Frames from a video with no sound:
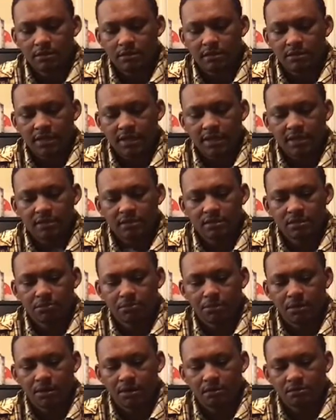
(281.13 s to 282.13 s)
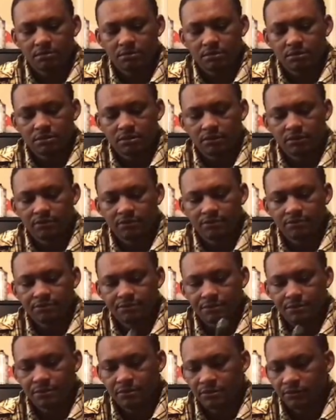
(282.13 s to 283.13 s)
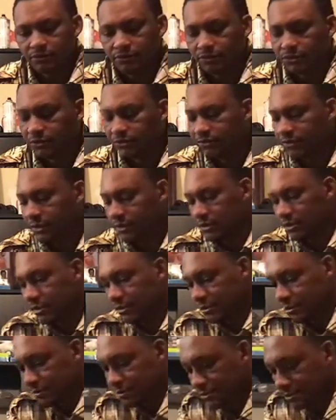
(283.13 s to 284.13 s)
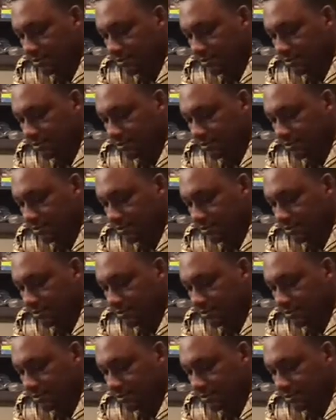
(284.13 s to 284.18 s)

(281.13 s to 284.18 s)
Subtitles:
the tank to the pump to the fuel filter.